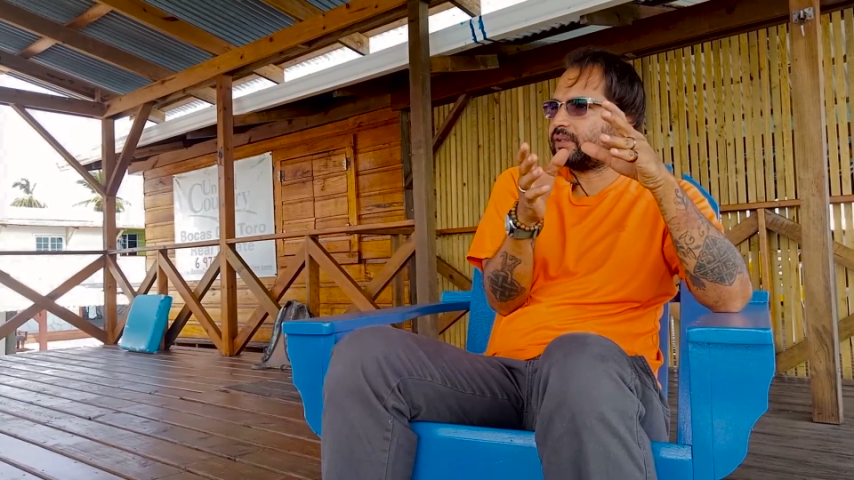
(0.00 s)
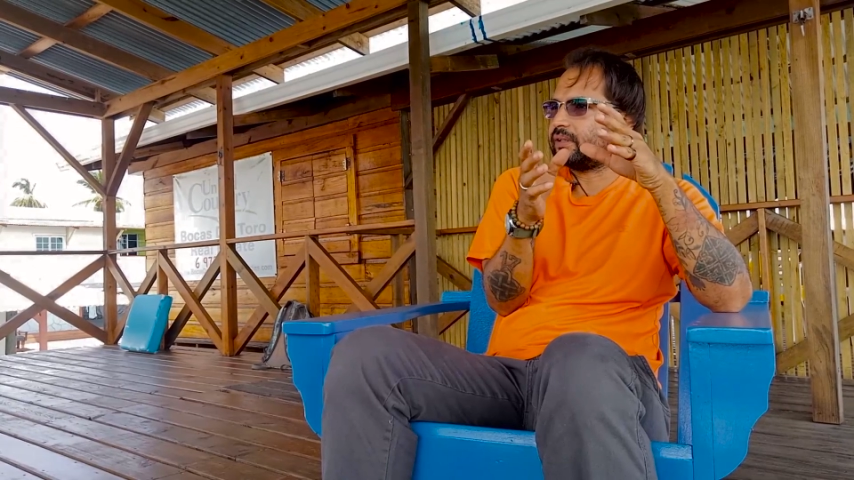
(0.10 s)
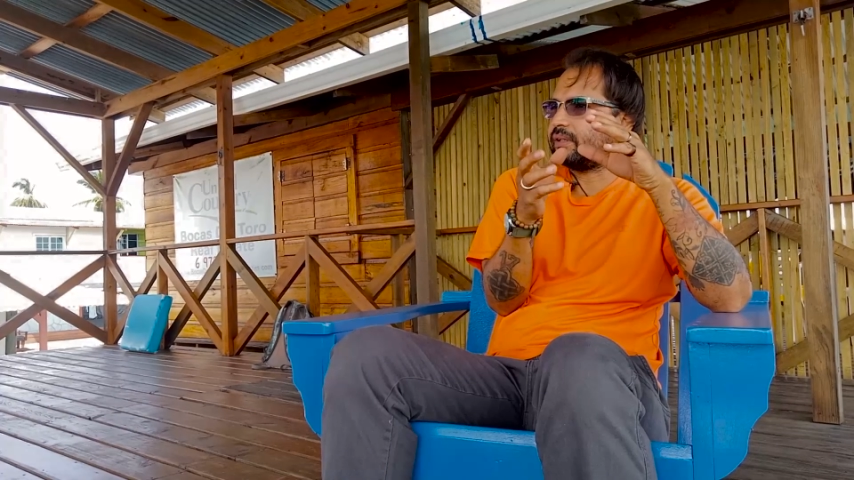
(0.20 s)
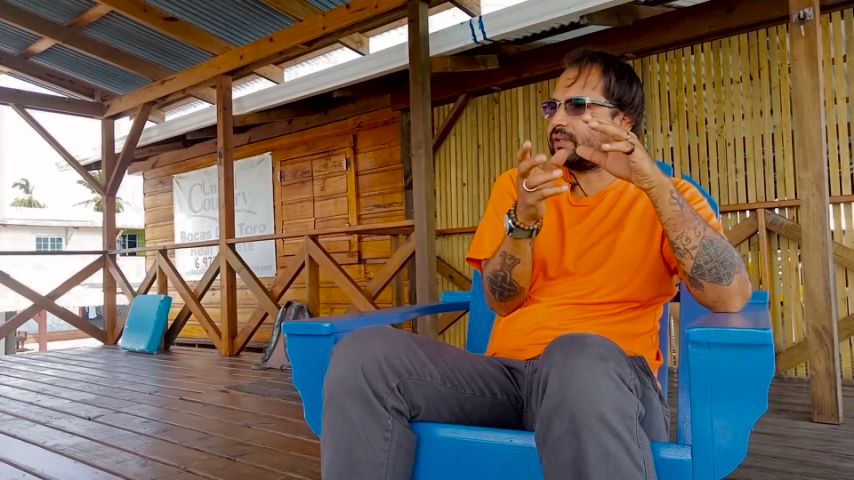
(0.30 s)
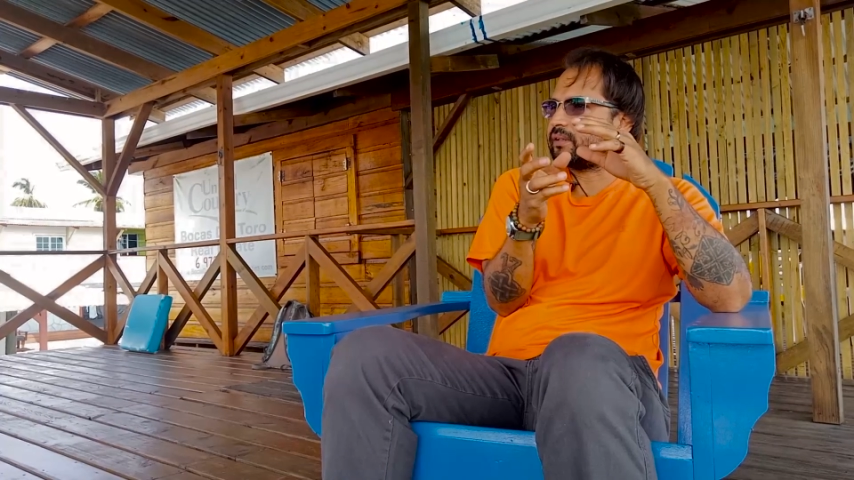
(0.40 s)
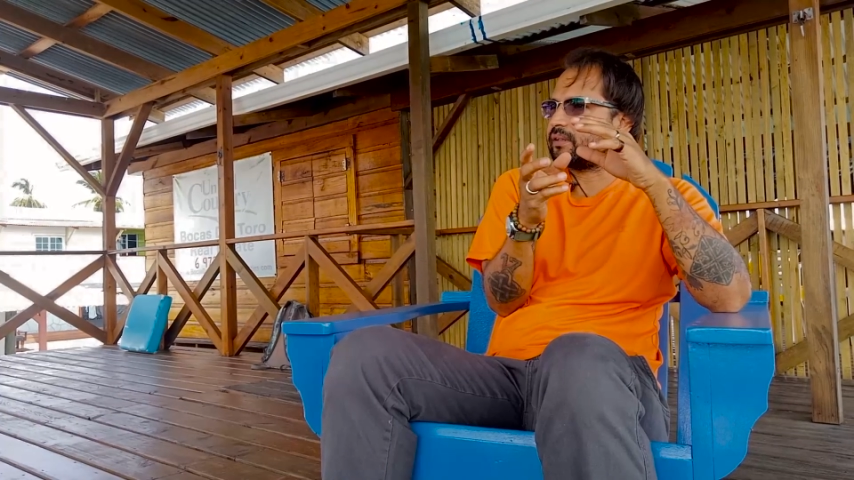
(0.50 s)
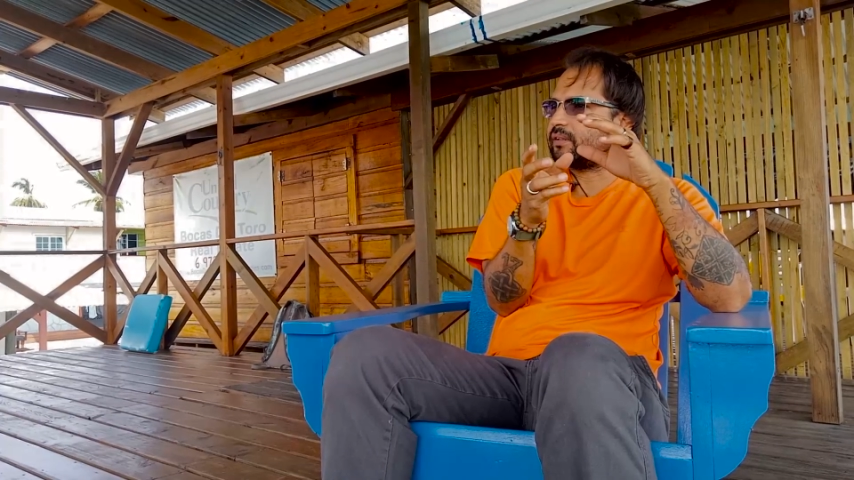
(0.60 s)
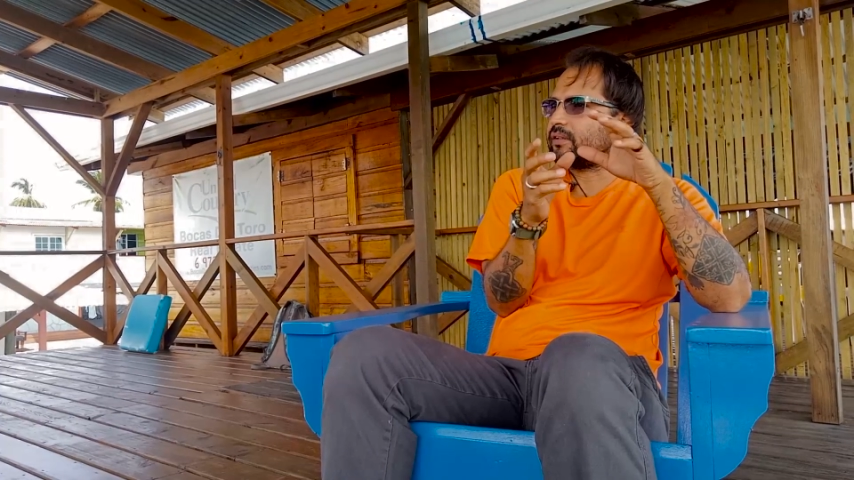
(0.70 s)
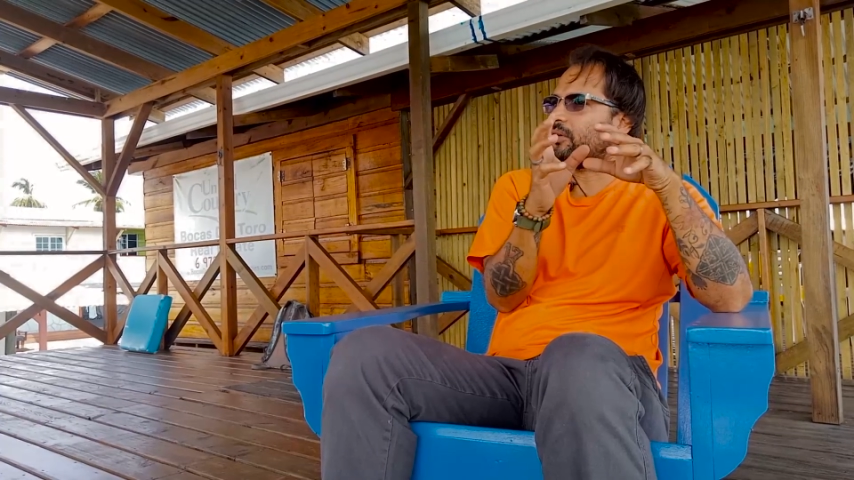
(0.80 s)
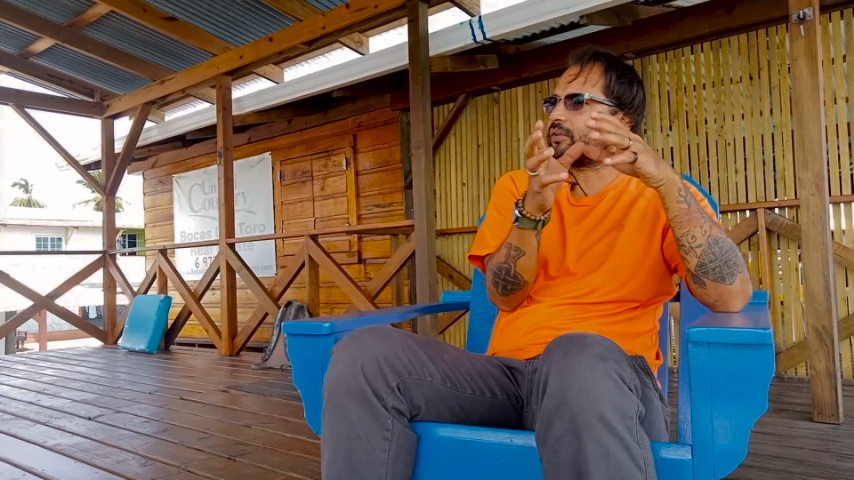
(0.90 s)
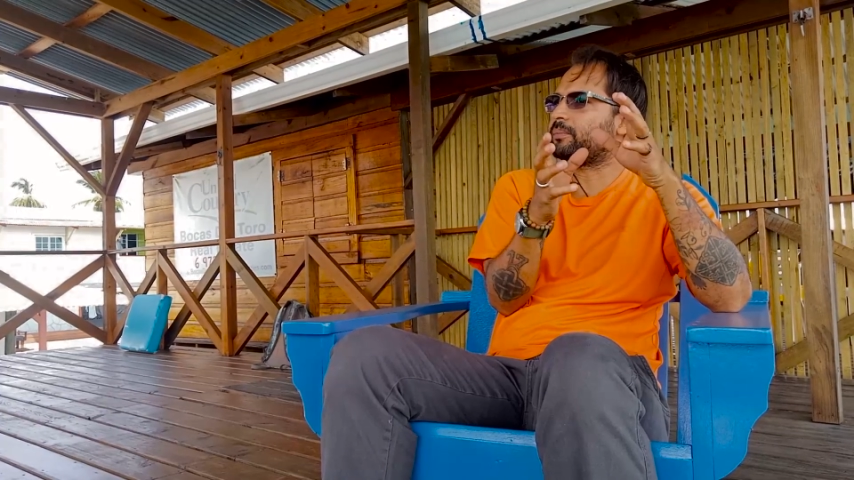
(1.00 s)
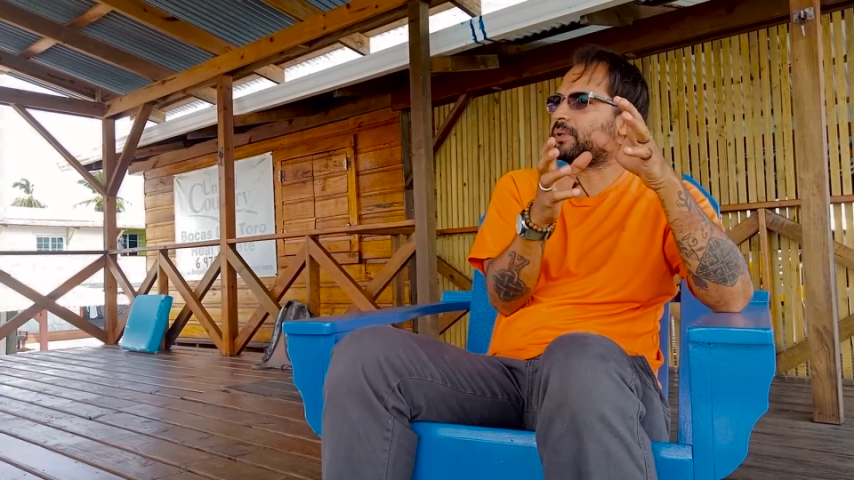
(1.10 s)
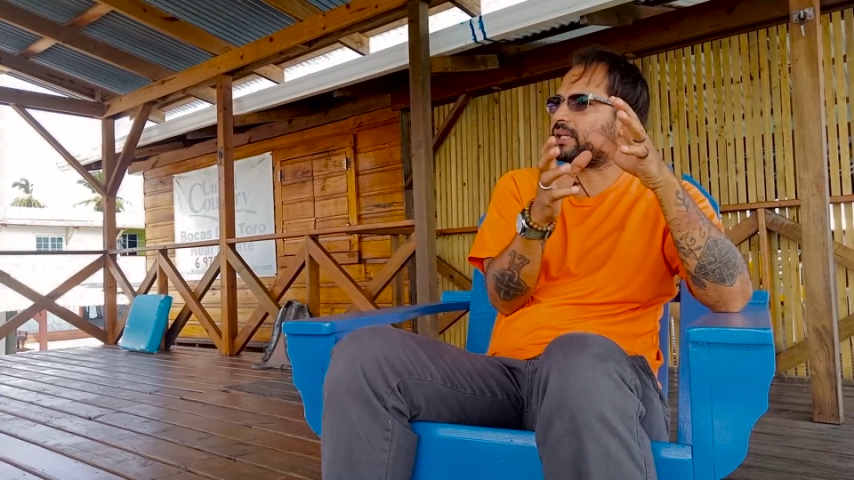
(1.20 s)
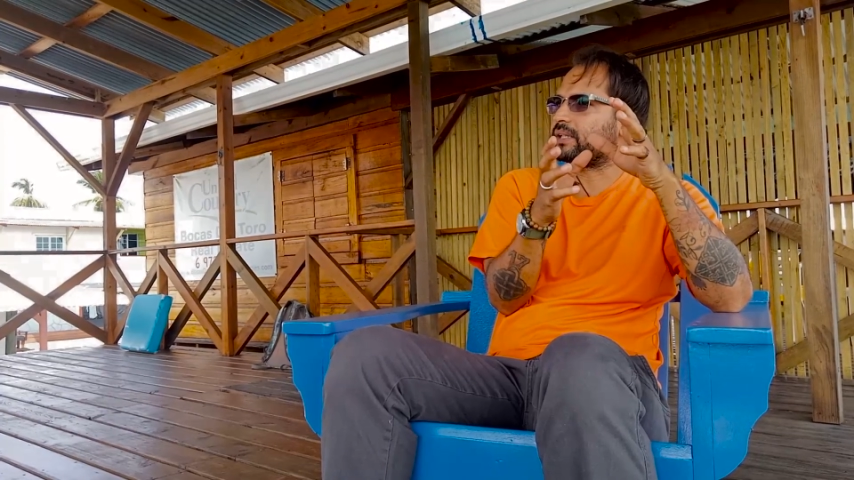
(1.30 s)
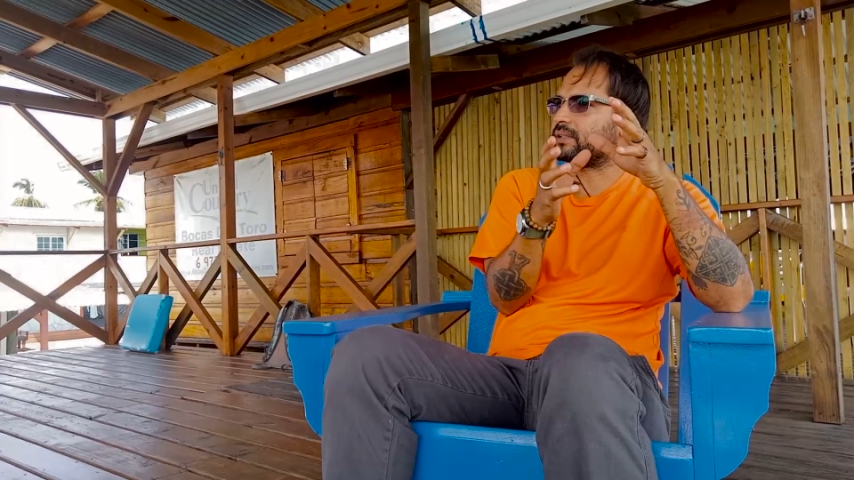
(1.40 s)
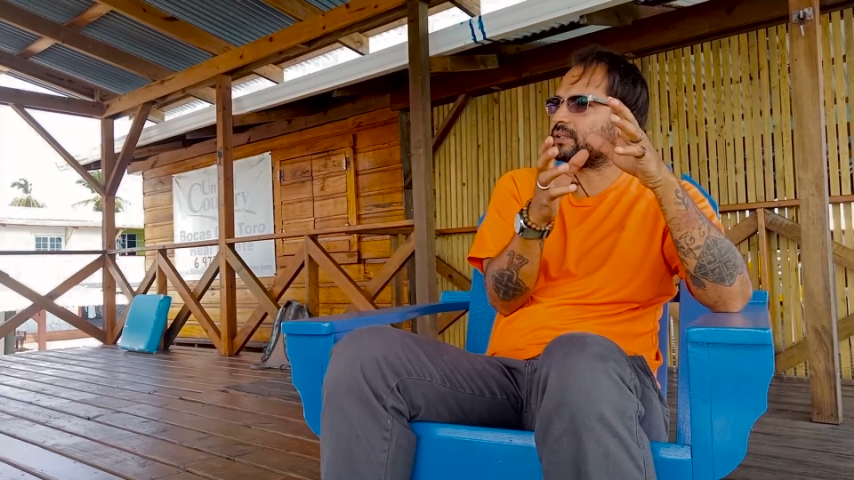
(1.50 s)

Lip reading: is other part.